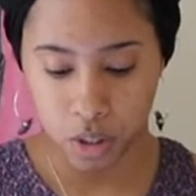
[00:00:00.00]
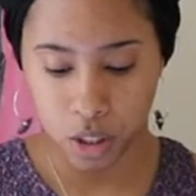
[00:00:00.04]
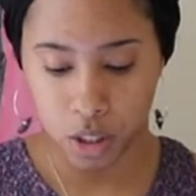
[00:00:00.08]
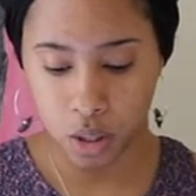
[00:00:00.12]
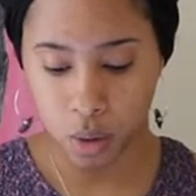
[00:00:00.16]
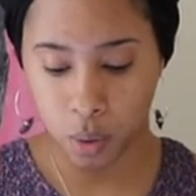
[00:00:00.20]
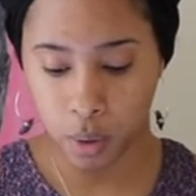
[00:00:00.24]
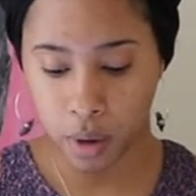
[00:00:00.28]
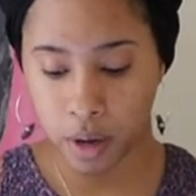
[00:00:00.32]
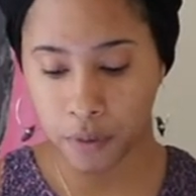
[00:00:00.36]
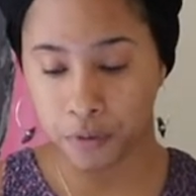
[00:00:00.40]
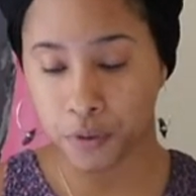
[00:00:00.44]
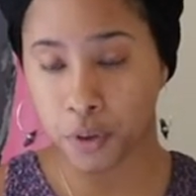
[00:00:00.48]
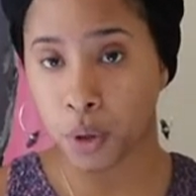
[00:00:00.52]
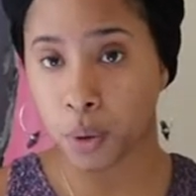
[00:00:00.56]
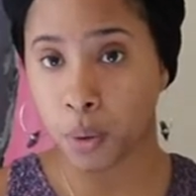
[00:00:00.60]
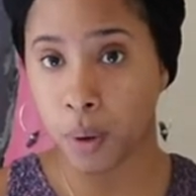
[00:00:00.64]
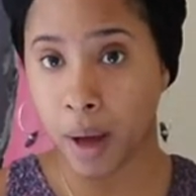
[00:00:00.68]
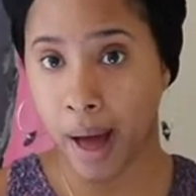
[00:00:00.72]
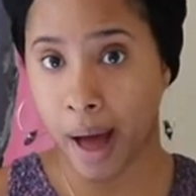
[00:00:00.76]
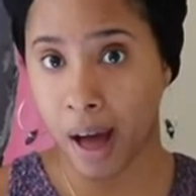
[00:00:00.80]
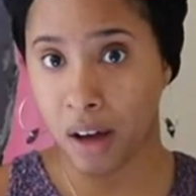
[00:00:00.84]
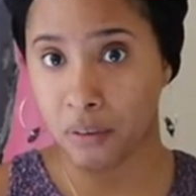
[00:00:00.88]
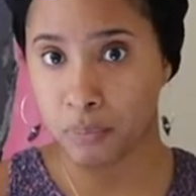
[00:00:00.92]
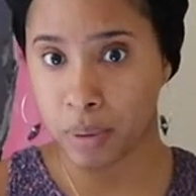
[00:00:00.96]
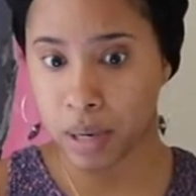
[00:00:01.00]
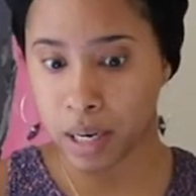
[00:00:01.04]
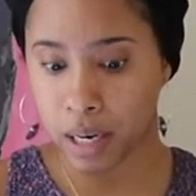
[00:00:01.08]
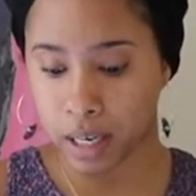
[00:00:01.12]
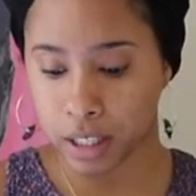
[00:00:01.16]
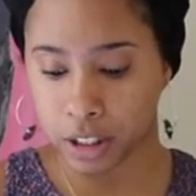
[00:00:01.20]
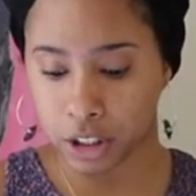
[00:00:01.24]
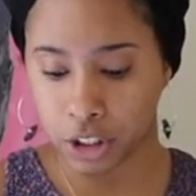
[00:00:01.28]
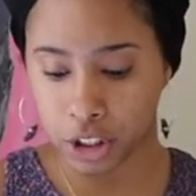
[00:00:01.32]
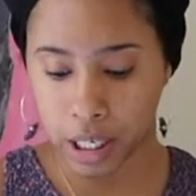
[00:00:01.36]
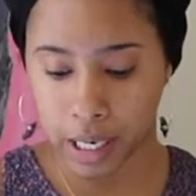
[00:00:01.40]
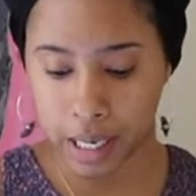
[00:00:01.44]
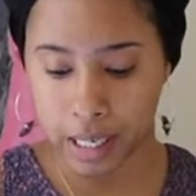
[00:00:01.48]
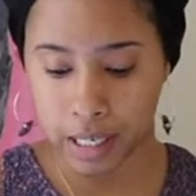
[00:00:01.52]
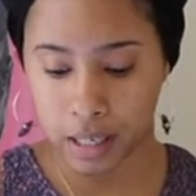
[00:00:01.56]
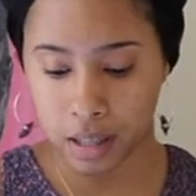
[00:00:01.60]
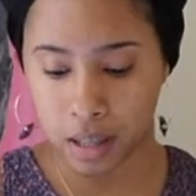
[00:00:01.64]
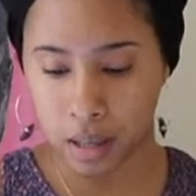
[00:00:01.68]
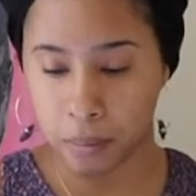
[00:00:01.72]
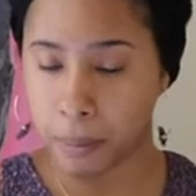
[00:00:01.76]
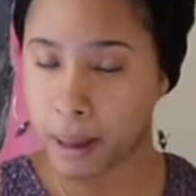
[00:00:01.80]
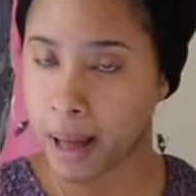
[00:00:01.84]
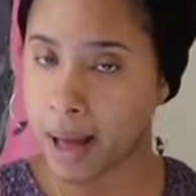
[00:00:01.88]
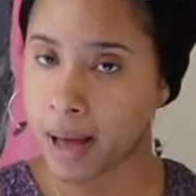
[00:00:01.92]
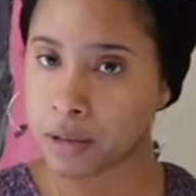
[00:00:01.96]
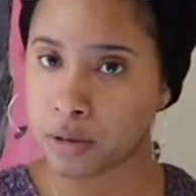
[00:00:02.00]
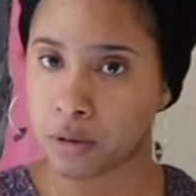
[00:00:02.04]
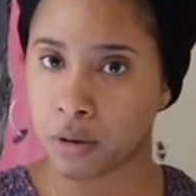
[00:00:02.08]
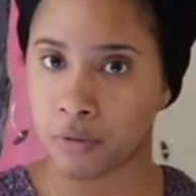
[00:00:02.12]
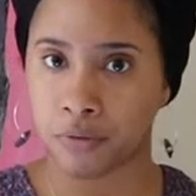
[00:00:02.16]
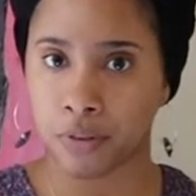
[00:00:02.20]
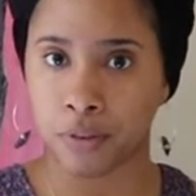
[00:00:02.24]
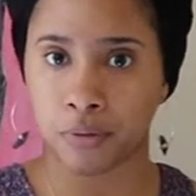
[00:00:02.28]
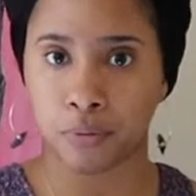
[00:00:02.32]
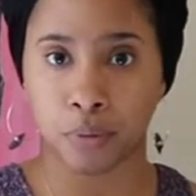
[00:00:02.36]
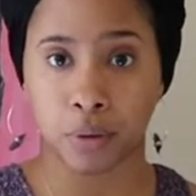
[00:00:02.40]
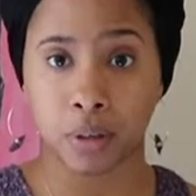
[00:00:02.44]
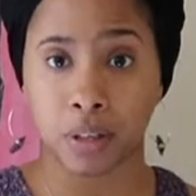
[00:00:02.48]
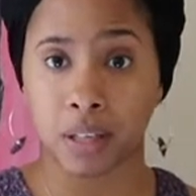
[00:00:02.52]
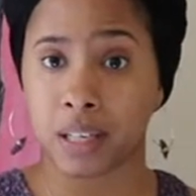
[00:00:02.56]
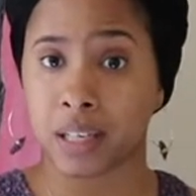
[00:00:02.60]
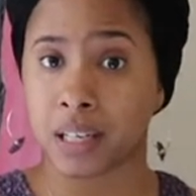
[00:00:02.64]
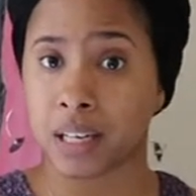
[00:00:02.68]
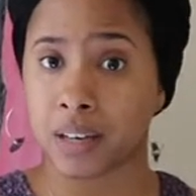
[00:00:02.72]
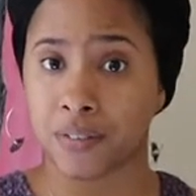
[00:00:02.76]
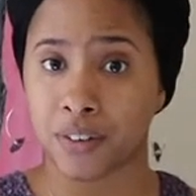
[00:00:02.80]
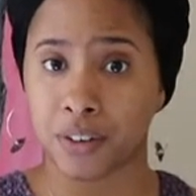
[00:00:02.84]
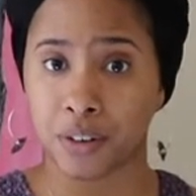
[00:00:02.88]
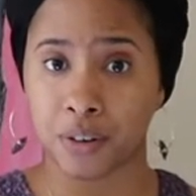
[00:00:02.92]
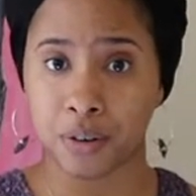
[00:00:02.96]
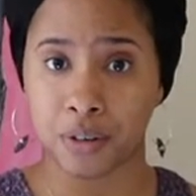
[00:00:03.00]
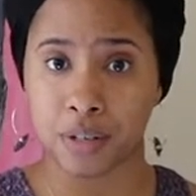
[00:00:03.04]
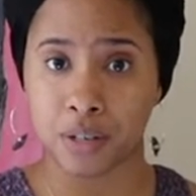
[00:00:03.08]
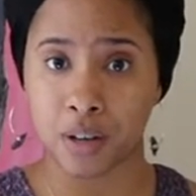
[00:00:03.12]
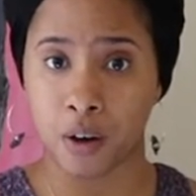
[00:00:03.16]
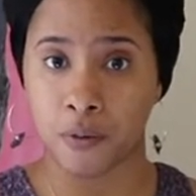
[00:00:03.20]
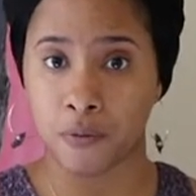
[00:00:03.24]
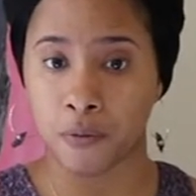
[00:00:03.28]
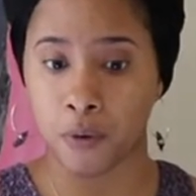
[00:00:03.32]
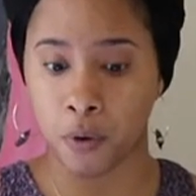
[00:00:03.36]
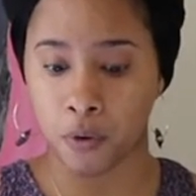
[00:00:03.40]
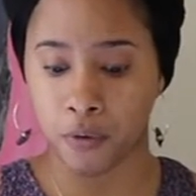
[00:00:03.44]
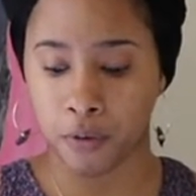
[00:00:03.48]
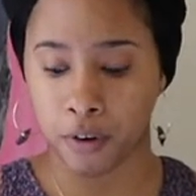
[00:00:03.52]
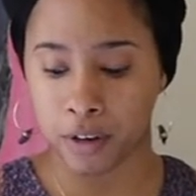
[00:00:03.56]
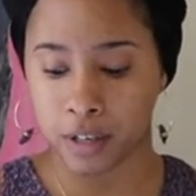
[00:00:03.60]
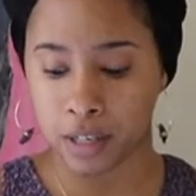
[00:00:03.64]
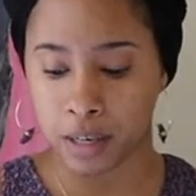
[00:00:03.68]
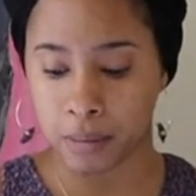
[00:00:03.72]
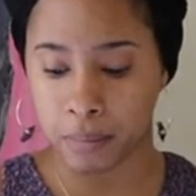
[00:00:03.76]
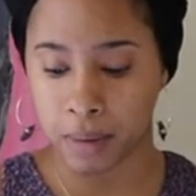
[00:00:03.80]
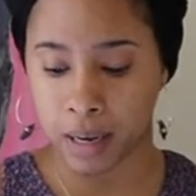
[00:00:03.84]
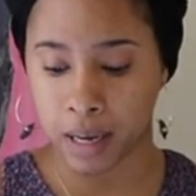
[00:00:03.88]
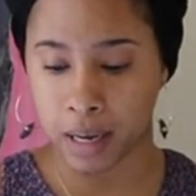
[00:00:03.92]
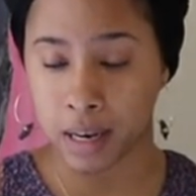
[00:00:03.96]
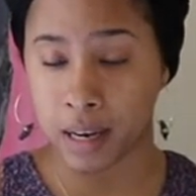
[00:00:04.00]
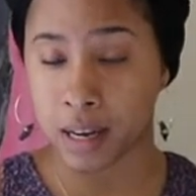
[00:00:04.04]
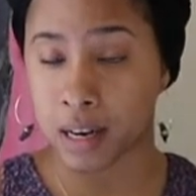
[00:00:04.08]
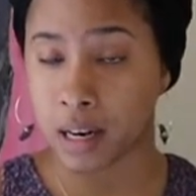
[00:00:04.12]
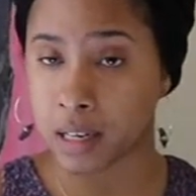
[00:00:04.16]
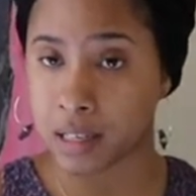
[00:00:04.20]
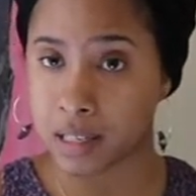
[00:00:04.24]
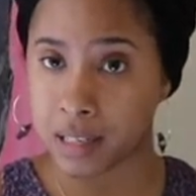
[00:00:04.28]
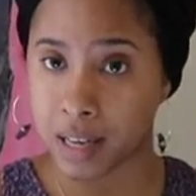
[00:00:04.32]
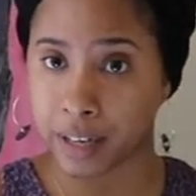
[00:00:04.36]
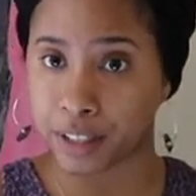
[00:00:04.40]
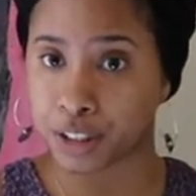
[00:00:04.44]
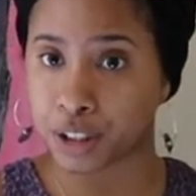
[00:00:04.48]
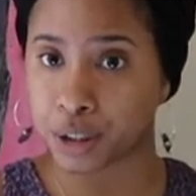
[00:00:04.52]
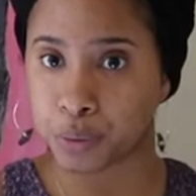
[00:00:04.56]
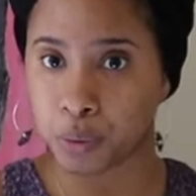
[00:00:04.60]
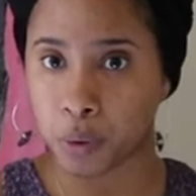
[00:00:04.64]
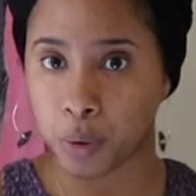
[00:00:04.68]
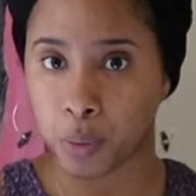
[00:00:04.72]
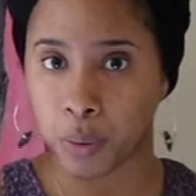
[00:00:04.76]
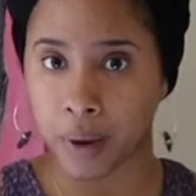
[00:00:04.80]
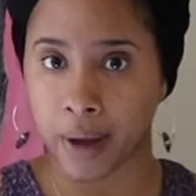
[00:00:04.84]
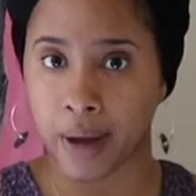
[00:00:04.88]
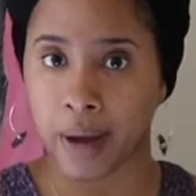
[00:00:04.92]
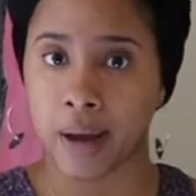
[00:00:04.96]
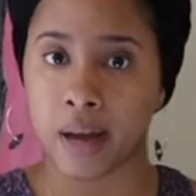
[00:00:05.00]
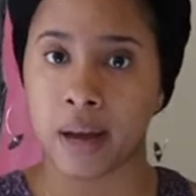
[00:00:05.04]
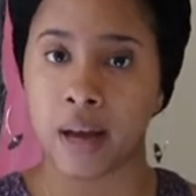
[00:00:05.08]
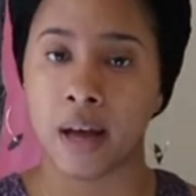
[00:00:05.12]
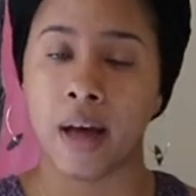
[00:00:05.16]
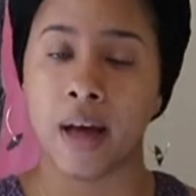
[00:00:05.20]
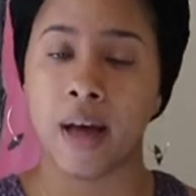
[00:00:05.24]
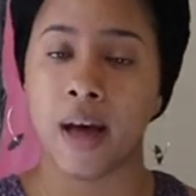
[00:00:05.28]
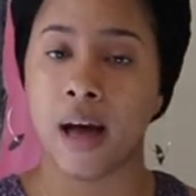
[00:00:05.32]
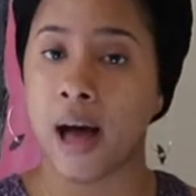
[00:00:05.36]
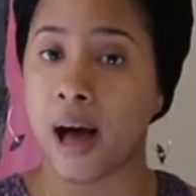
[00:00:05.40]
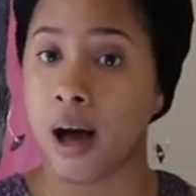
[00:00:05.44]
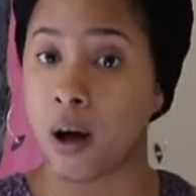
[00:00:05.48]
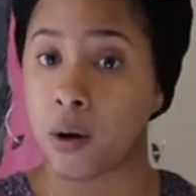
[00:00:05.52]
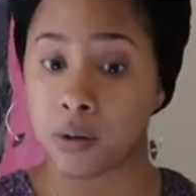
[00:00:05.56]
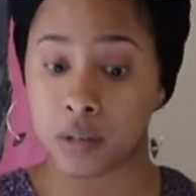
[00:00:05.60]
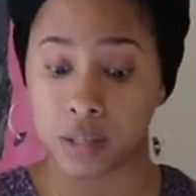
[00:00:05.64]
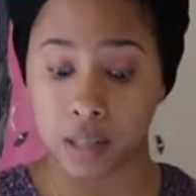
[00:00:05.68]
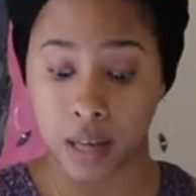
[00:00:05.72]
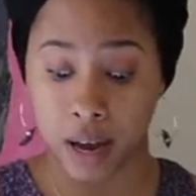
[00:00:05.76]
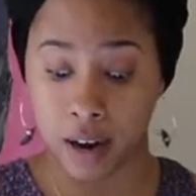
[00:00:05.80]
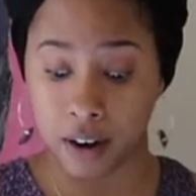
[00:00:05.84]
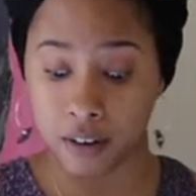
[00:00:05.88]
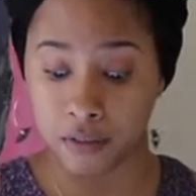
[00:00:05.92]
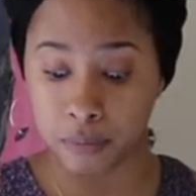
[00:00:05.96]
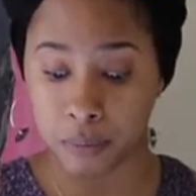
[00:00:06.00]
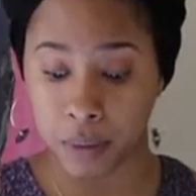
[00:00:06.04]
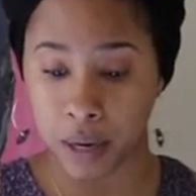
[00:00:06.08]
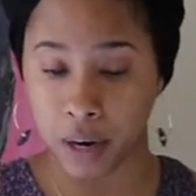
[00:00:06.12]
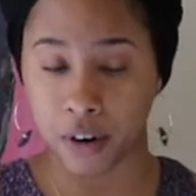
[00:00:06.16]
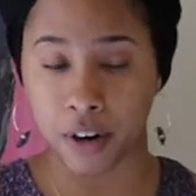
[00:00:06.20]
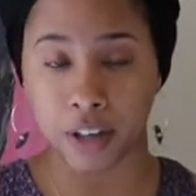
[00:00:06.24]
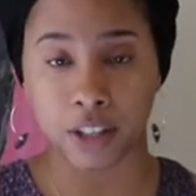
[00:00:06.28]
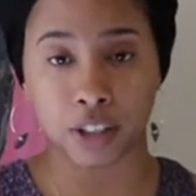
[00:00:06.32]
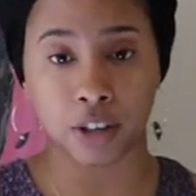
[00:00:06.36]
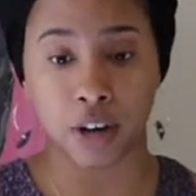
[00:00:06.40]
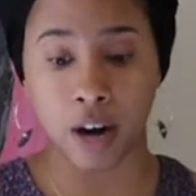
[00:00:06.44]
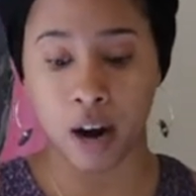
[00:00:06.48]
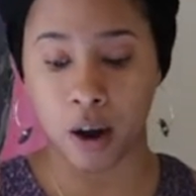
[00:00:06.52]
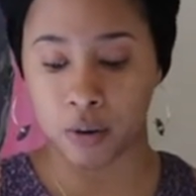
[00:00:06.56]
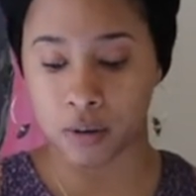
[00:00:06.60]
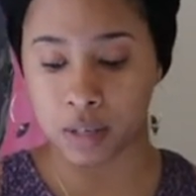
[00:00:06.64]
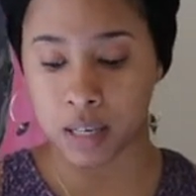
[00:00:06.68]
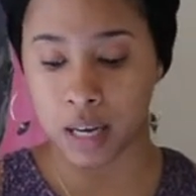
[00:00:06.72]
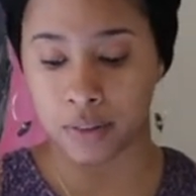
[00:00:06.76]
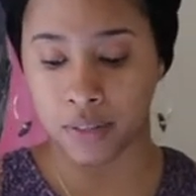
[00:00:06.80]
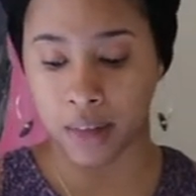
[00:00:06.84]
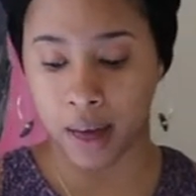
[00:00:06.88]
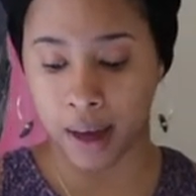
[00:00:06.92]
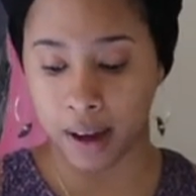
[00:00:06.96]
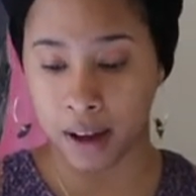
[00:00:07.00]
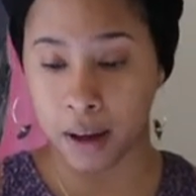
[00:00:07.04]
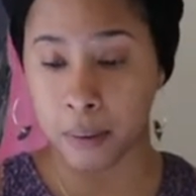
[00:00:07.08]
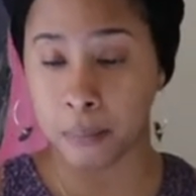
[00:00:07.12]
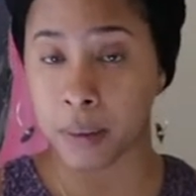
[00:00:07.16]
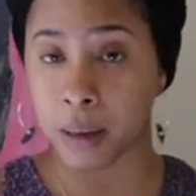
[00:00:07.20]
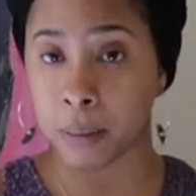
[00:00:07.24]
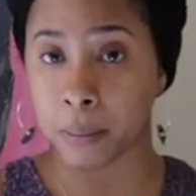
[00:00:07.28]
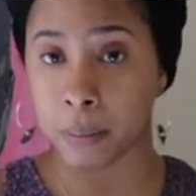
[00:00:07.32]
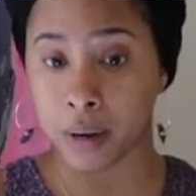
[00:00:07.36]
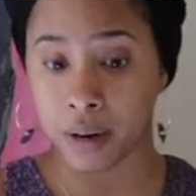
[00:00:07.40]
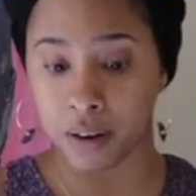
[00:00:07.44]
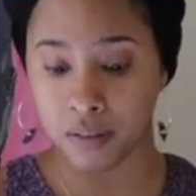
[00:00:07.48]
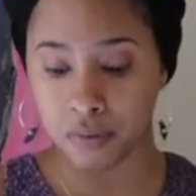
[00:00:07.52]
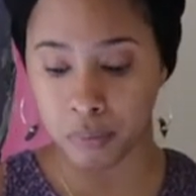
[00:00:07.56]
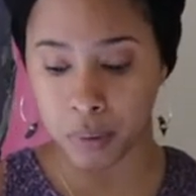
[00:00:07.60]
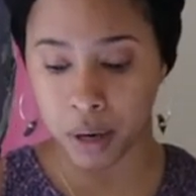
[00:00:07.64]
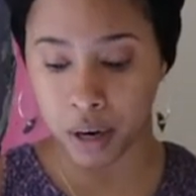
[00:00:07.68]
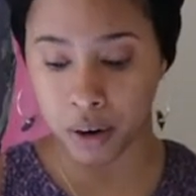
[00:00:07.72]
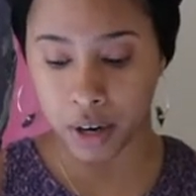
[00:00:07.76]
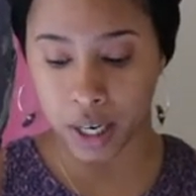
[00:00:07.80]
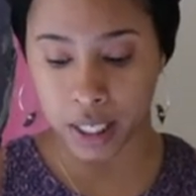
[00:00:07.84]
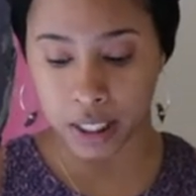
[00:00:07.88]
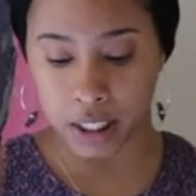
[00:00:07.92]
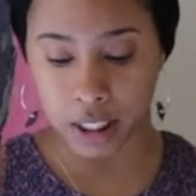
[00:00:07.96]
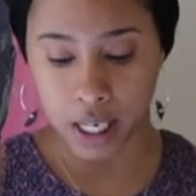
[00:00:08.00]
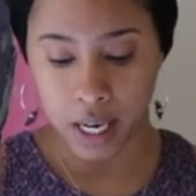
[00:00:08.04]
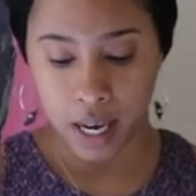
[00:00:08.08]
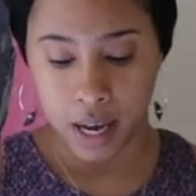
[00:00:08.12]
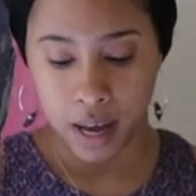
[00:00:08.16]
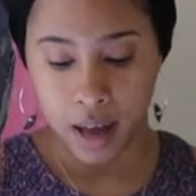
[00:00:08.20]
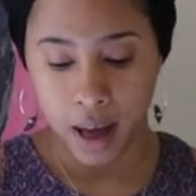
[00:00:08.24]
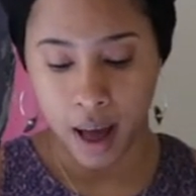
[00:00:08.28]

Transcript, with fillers: So if you have been unchaste in the past, or if you've really given yourself over to men in a sexual way outside of marriage or outside that commitment of marriage,